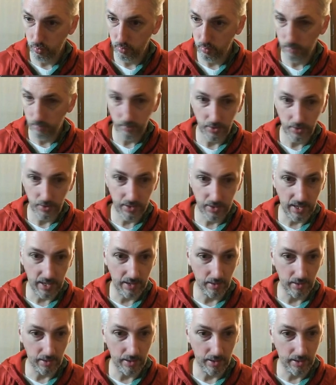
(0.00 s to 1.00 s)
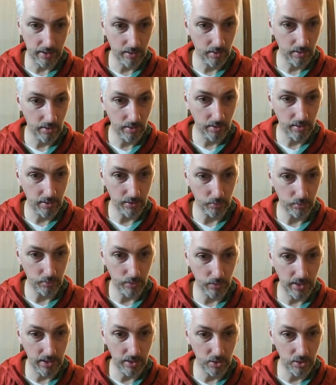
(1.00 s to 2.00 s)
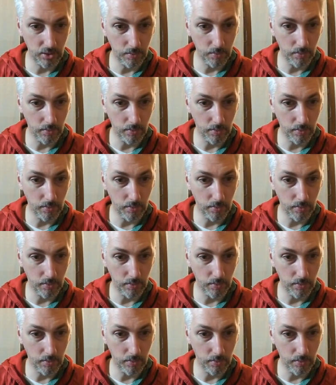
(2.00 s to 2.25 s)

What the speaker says: it's kind of like this ridge